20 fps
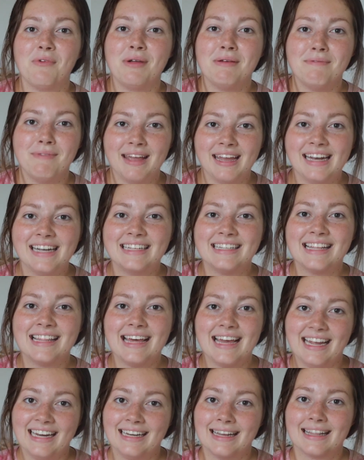We made it to
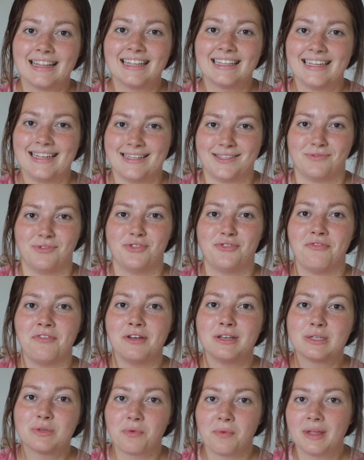the end of the list, which
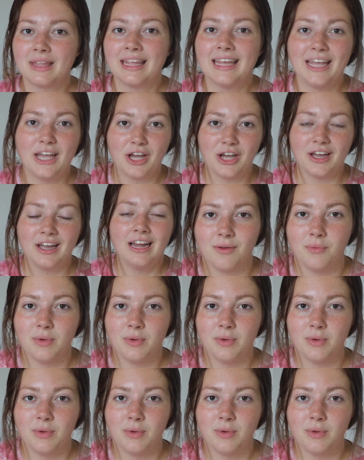feels really good.